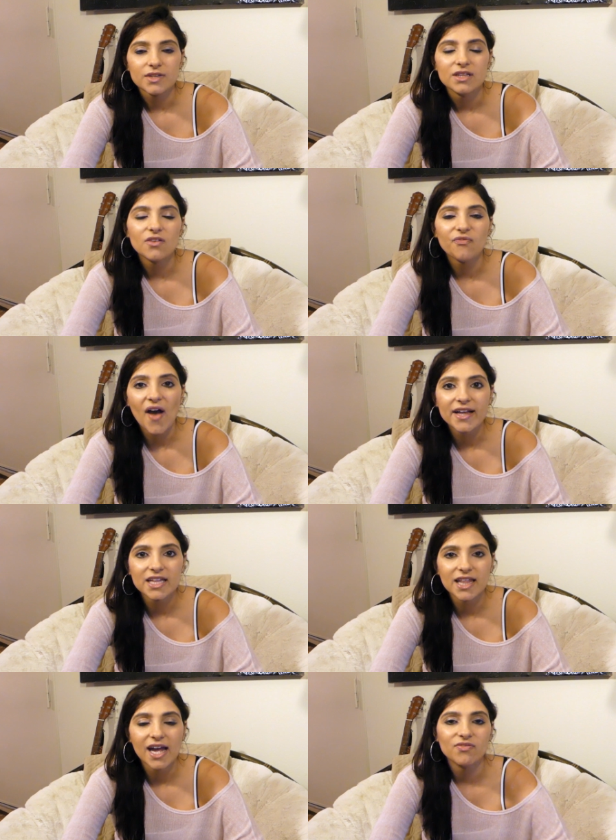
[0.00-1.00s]
The fact
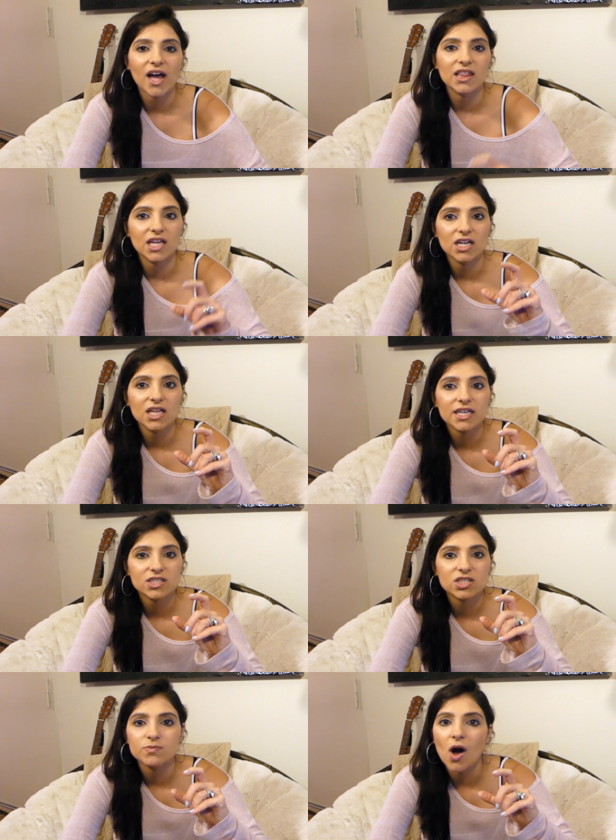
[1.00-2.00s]
that they have that little
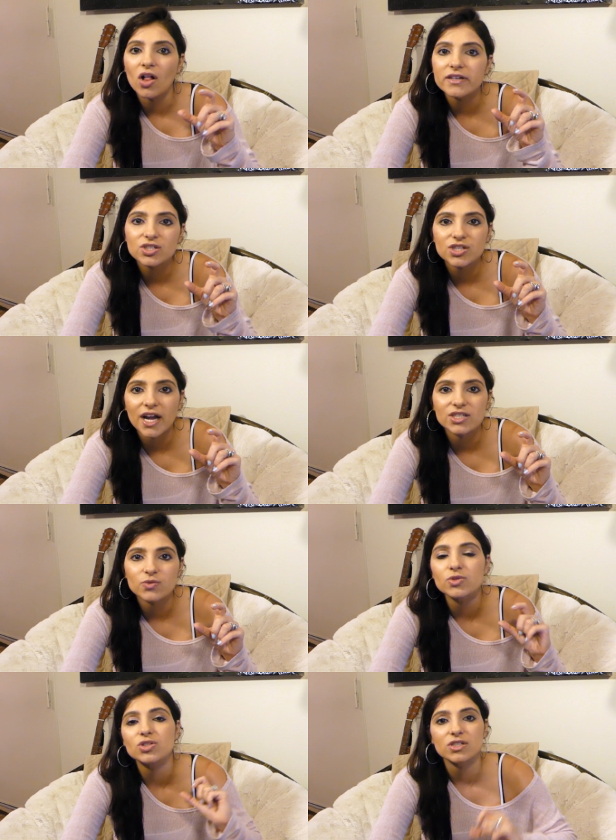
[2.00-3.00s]
small exchange,
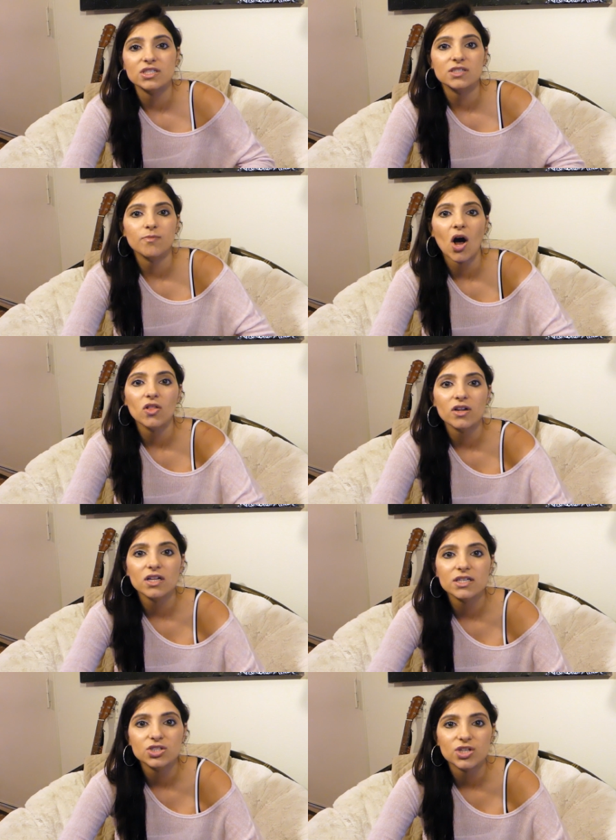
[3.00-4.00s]
it was just a small
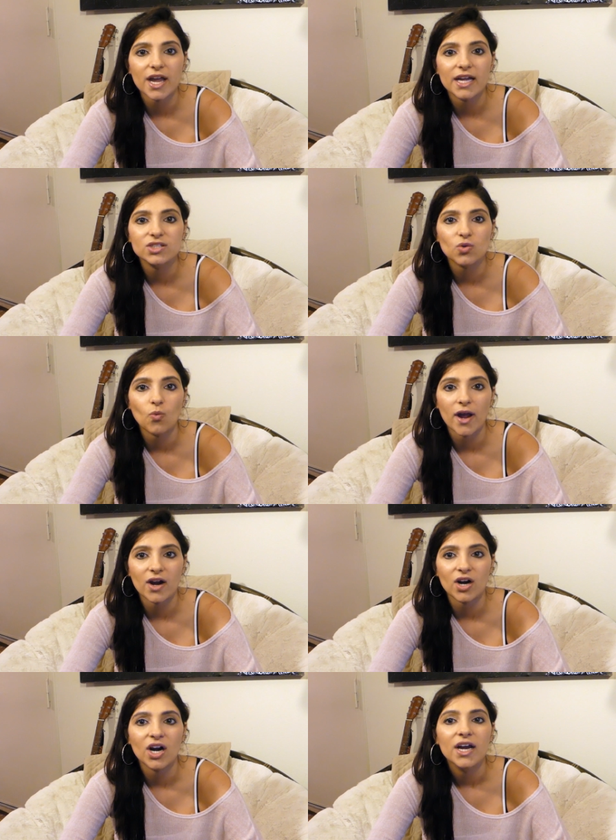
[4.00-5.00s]
little exchange
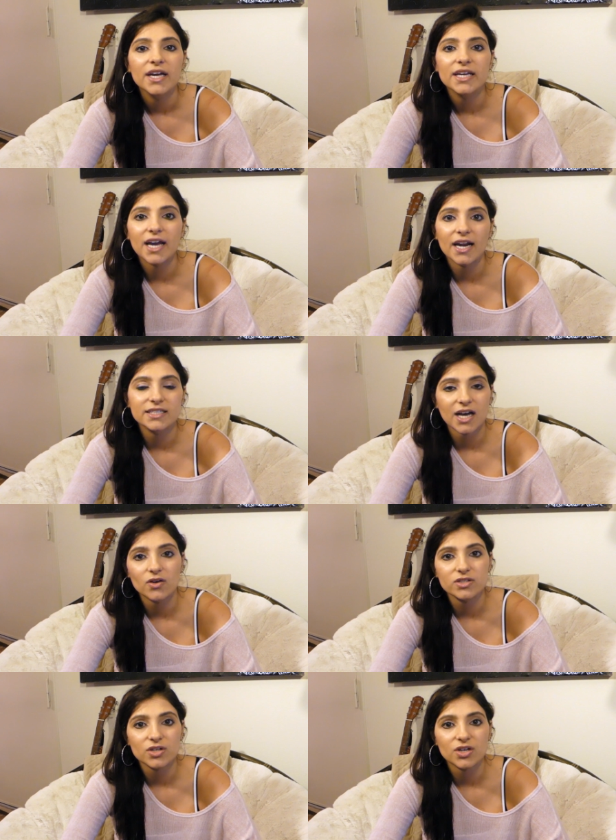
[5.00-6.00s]
where he kind of
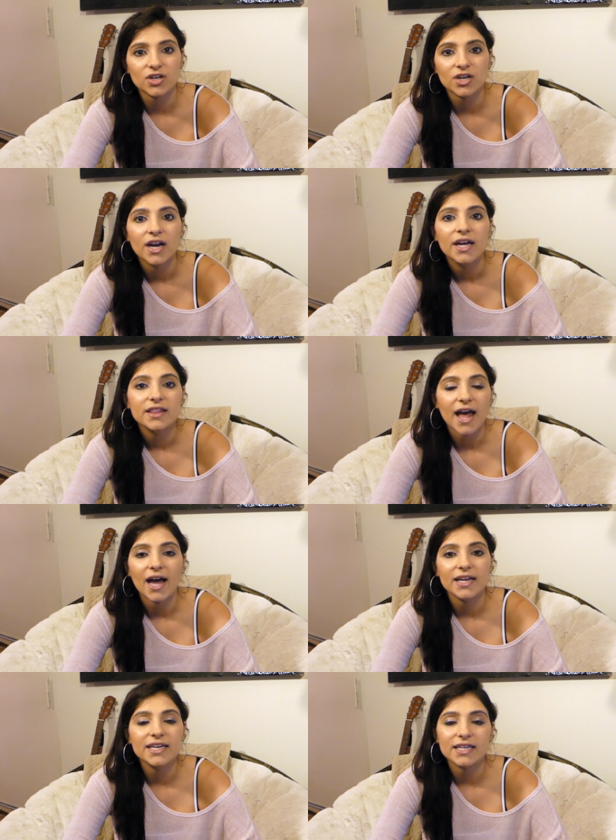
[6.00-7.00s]
tells her
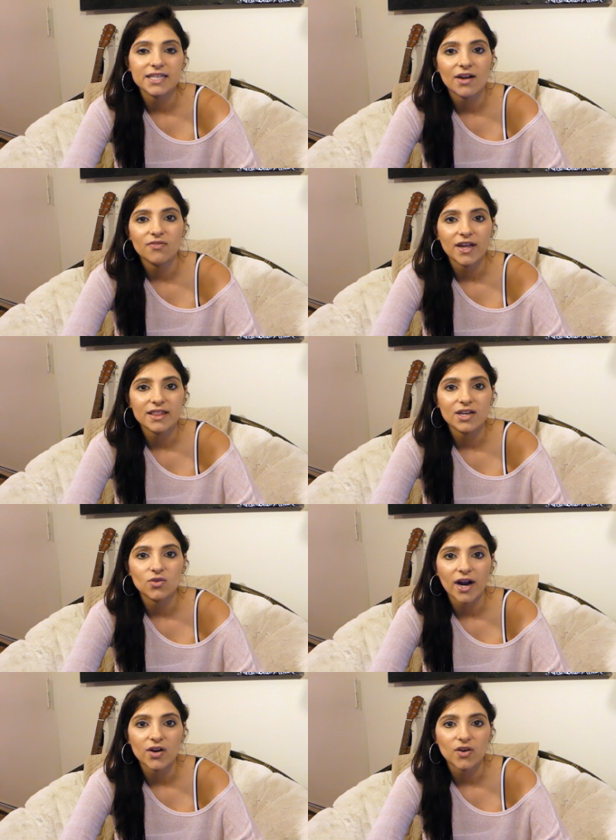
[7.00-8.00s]
that he doesn't have faith in
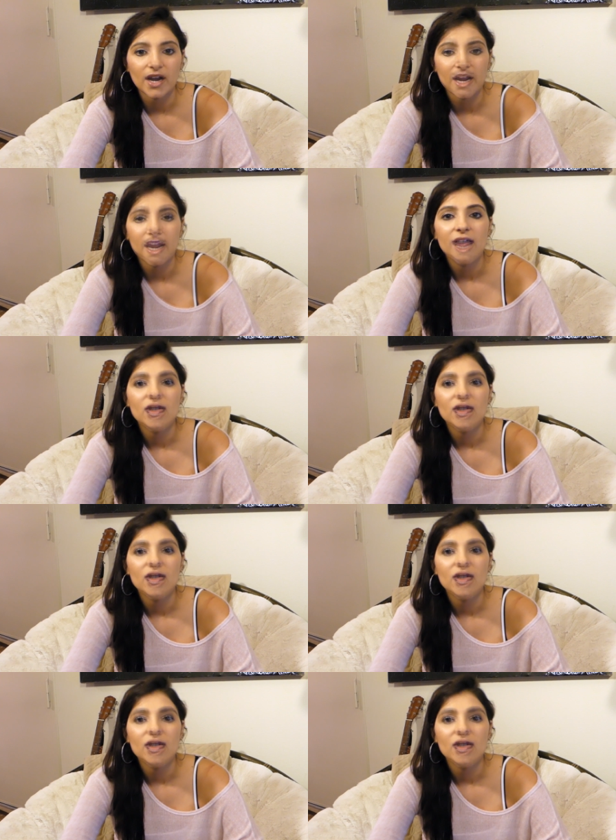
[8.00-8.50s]
Gregory.